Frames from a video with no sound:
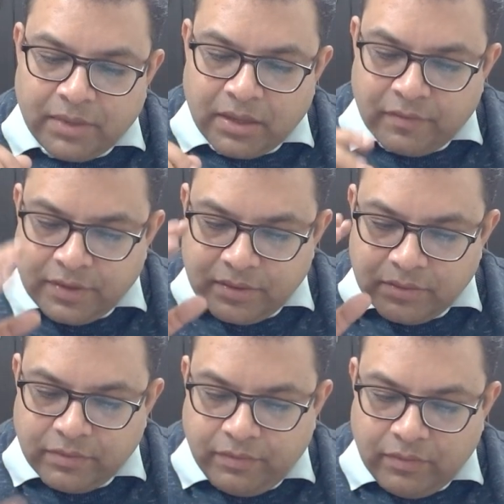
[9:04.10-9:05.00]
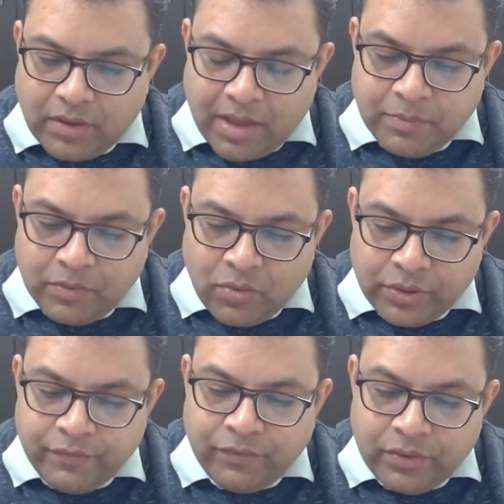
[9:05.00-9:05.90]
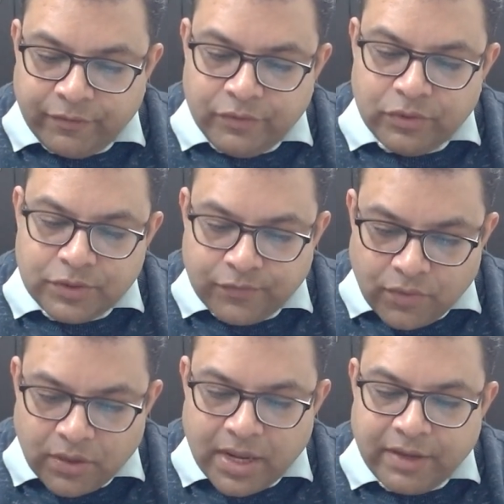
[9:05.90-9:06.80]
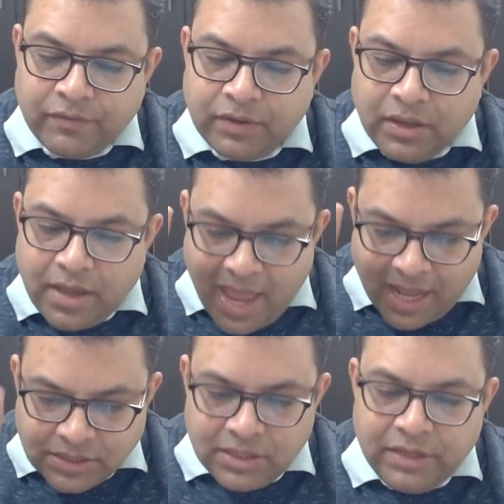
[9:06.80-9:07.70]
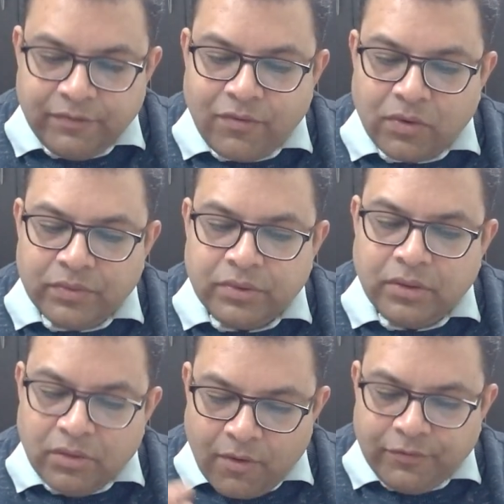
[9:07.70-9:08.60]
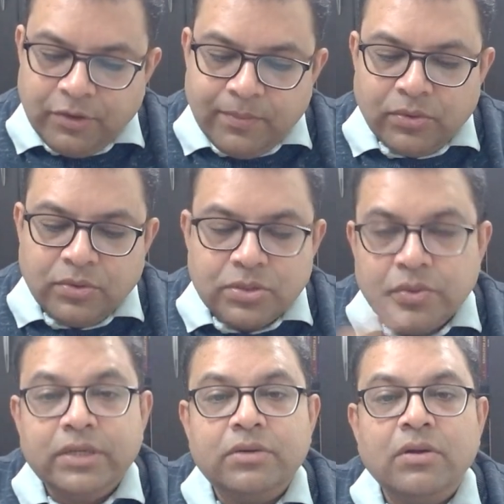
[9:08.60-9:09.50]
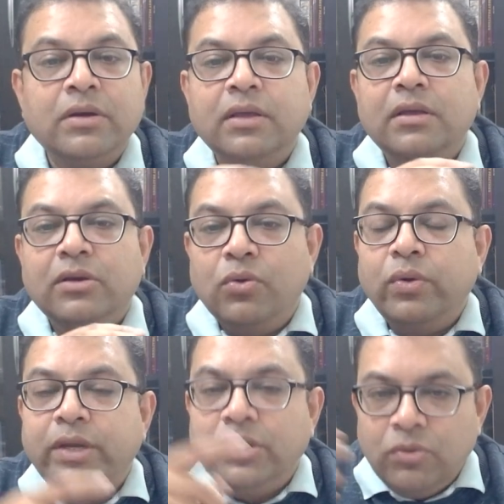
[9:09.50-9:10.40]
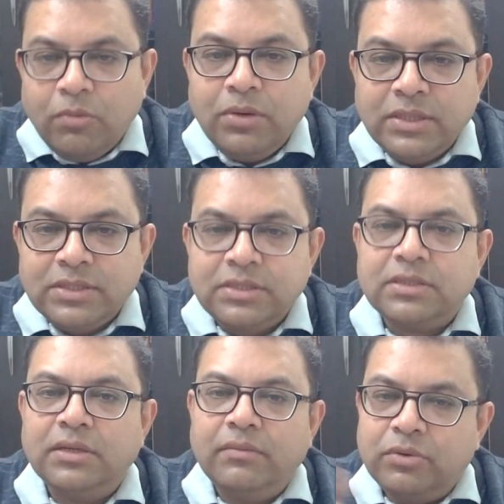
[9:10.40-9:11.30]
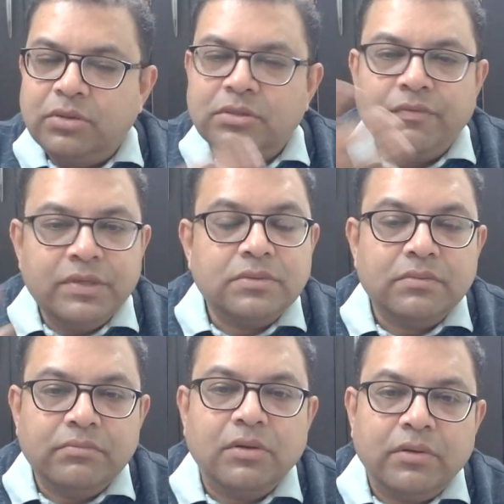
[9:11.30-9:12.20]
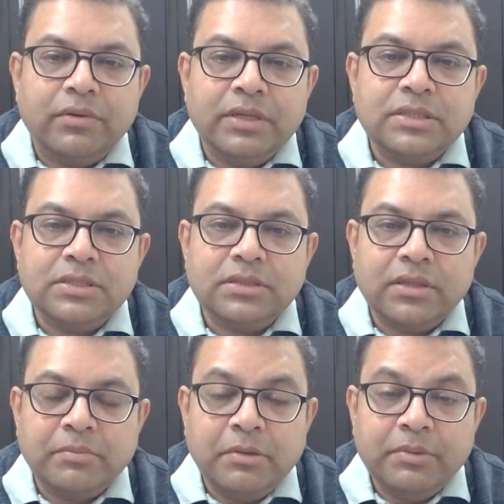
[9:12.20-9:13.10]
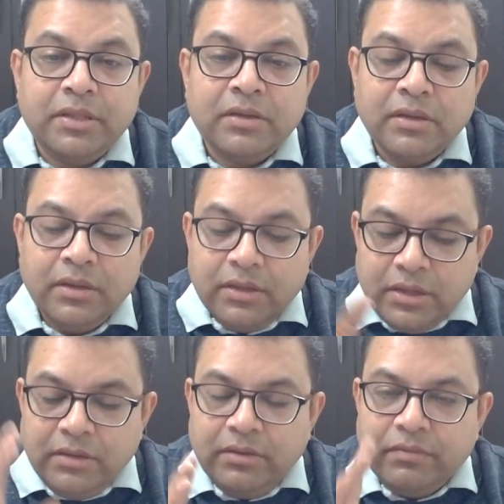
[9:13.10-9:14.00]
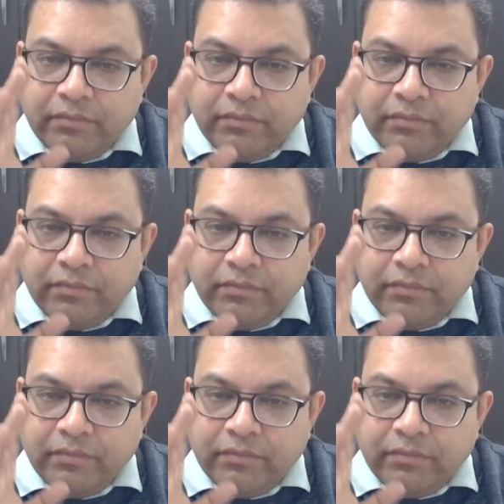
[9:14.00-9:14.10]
am. I will. I am going for refuge for life as a lay follower of the Buddha." So he did not go into homelessness because of his reasons that may be there. He